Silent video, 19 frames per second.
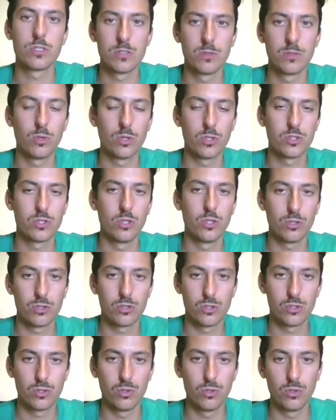was not
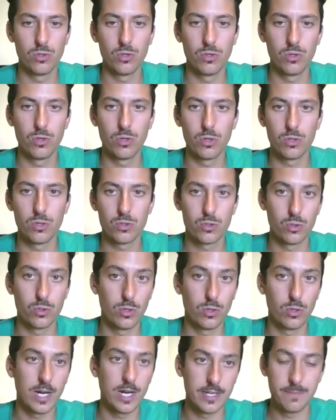so
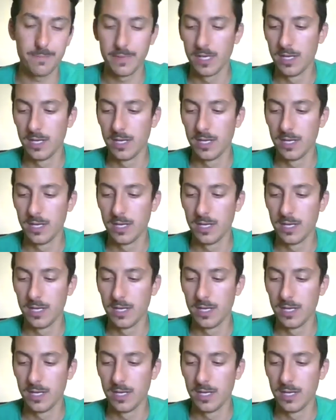high.